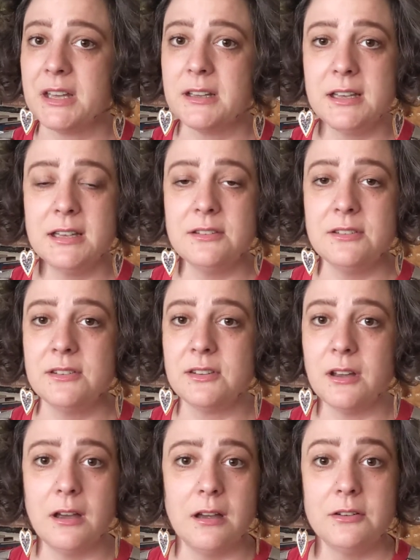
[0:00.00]
Kittens
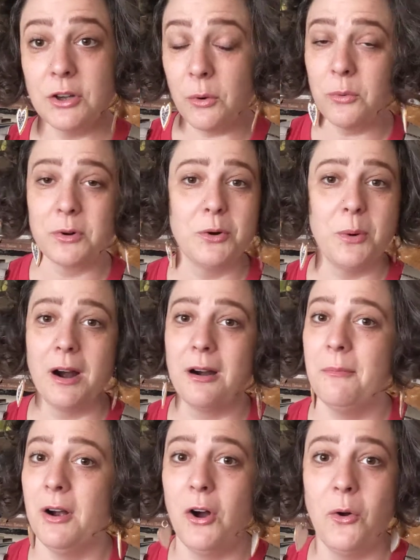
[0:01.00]
don't
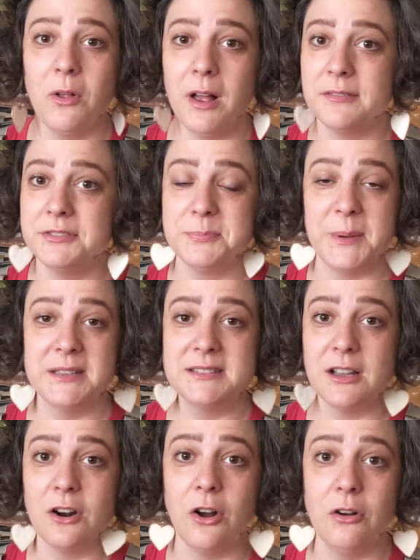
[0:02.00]
require a whole lot of space
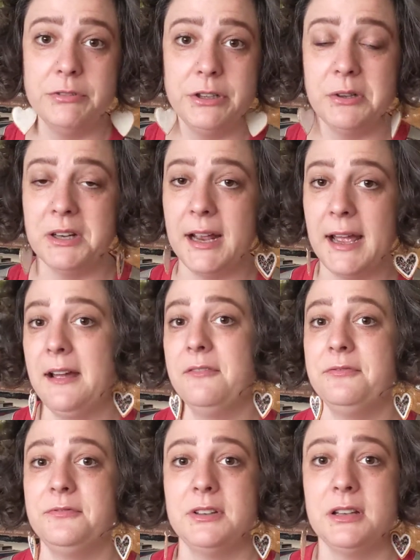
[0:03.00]
at all. You can have
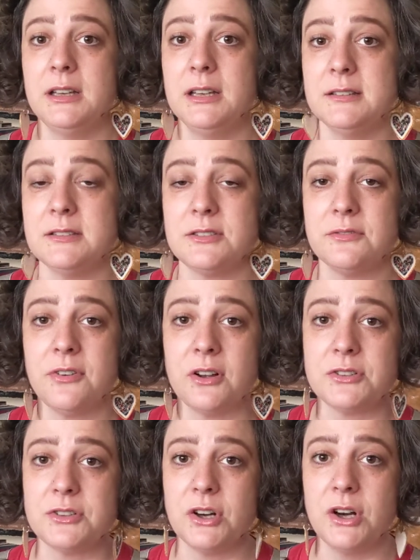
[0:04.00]
kittens to
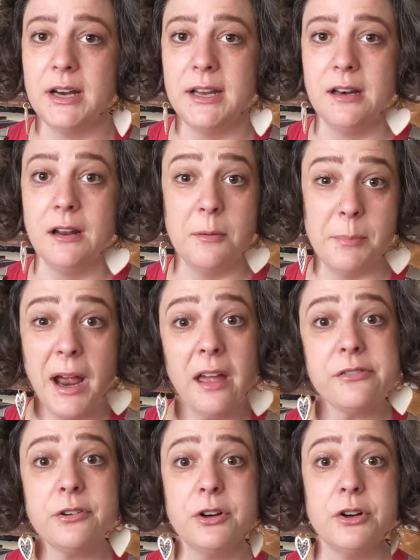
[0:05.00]
foster in a
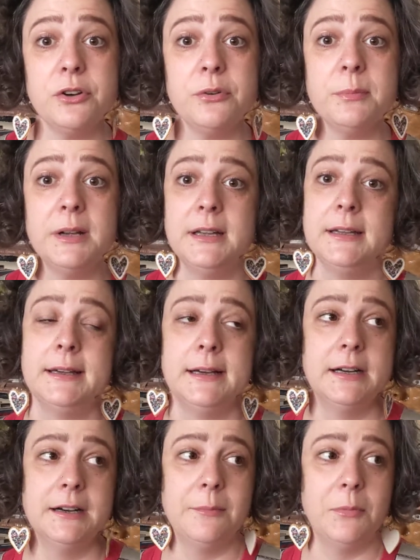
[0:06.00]
bathroom,
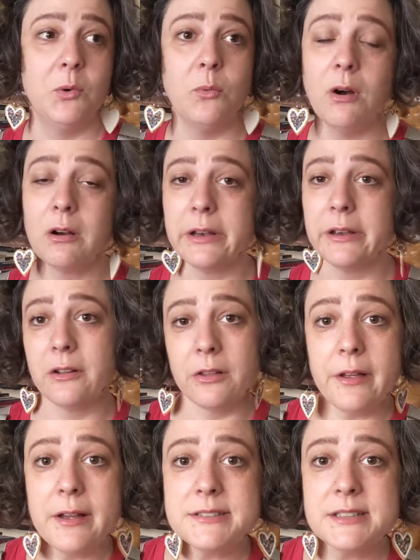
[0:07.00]
a walk-in
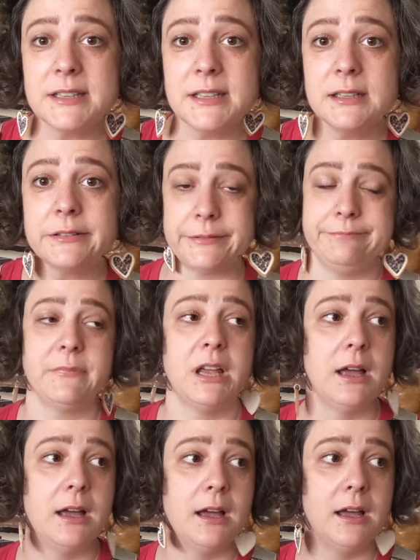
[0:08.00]
closet,
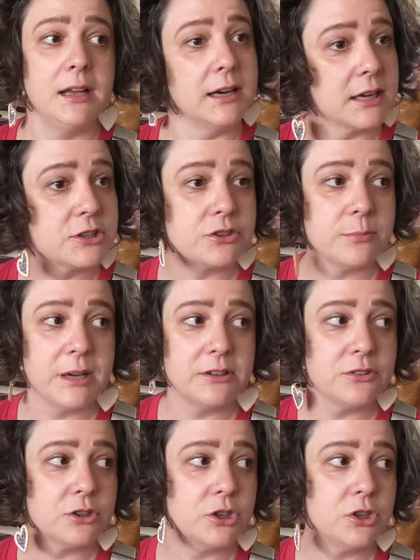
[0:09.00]
an extra
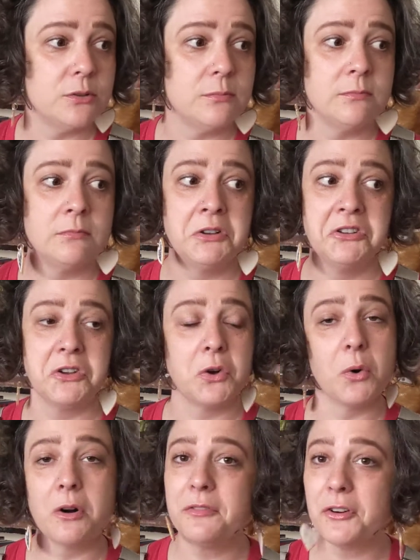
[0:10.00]
bedroom, the
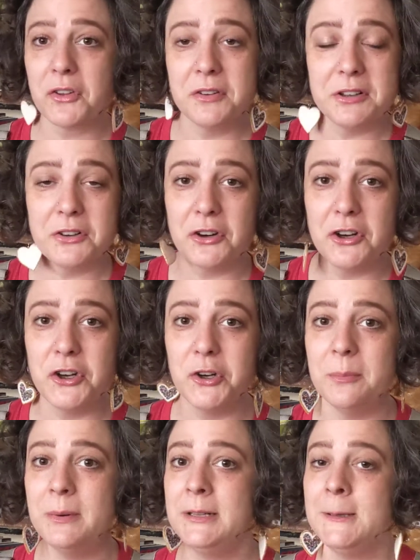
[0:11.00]
corner of your living
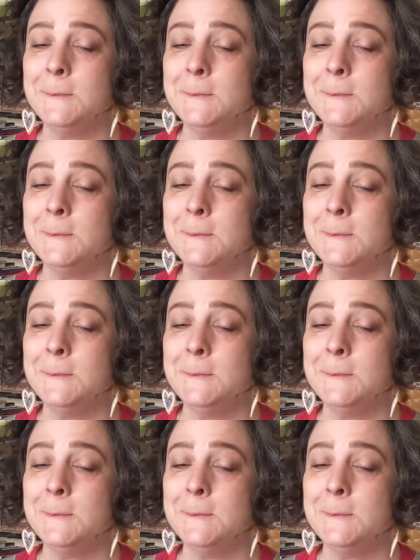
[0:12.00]
room.